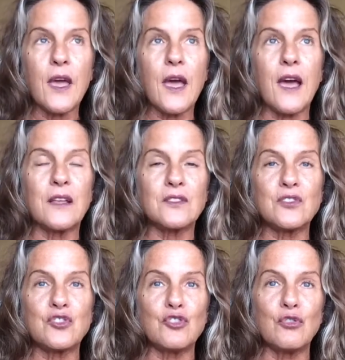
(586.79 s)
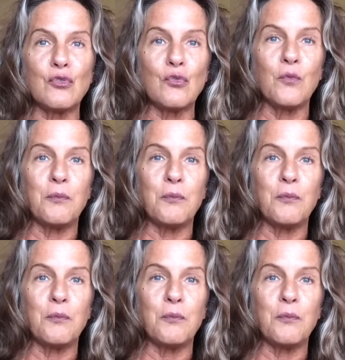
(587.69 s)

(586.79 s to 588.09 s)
as to